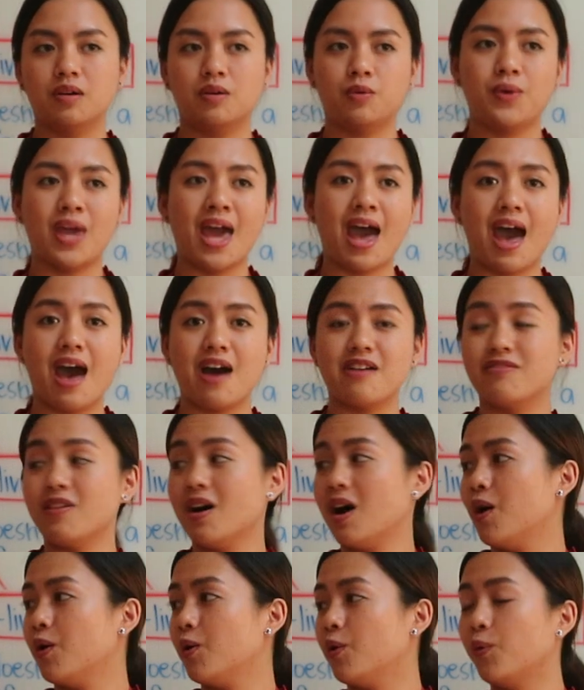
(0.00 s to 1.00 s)
we
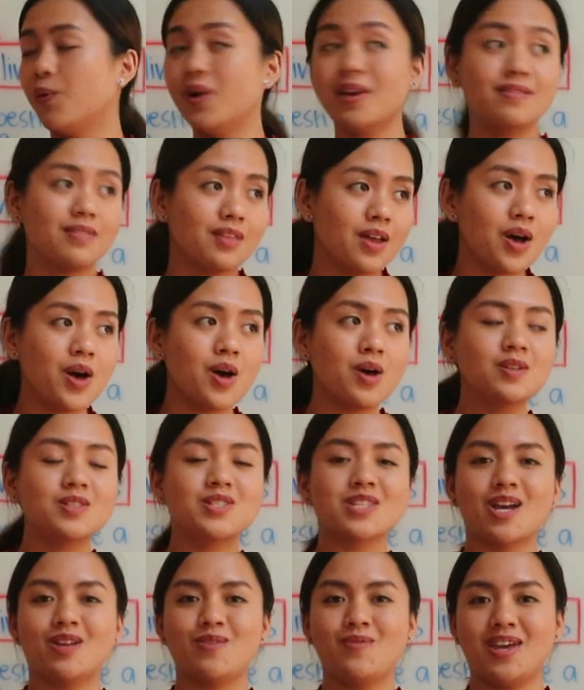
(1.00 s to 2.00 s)
have
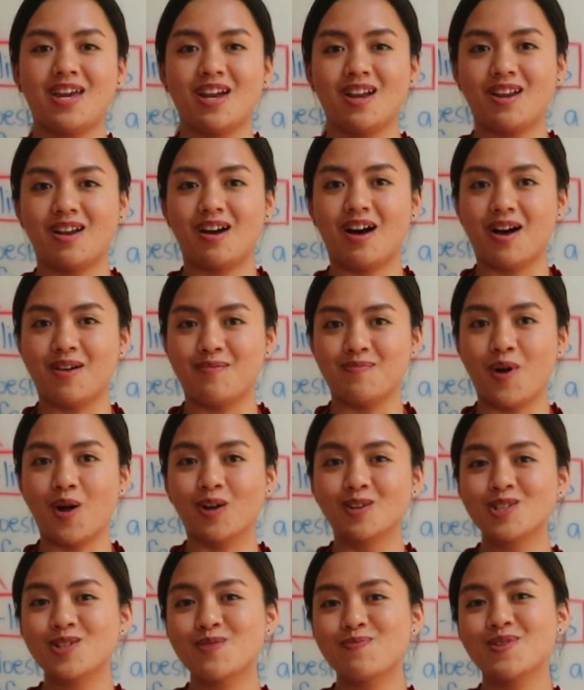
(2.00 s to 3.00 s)
windows, and we can
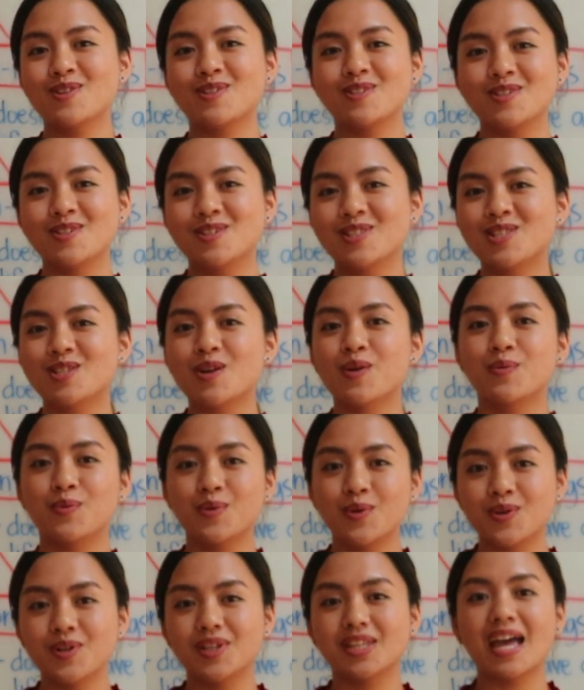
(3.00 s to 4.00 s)
also produce
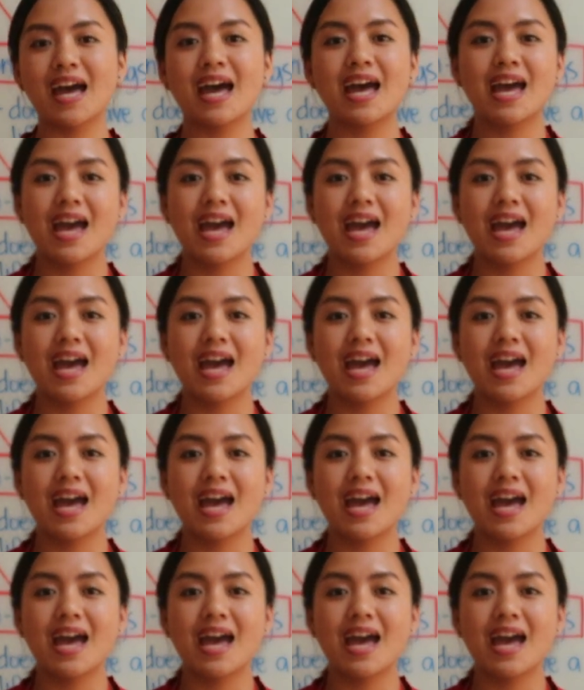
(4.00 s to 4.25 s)
wood